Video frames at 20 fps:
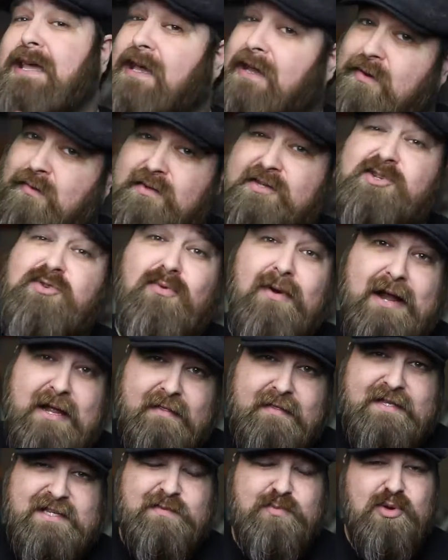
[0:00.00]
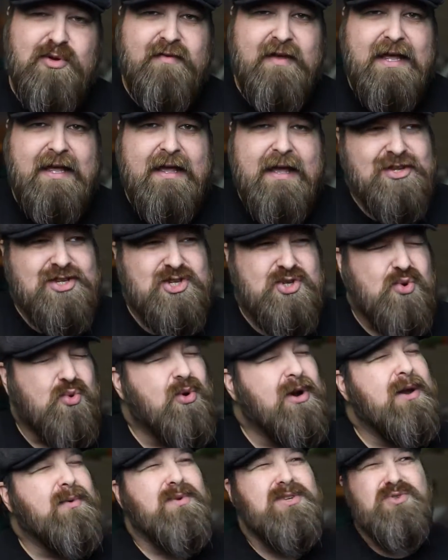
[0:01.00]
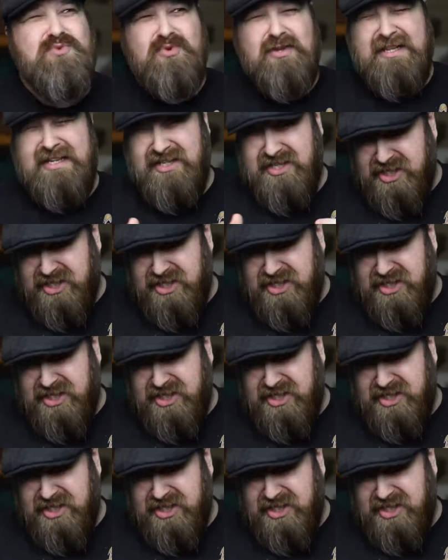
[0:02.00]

Keaton was great in this movie. The story was really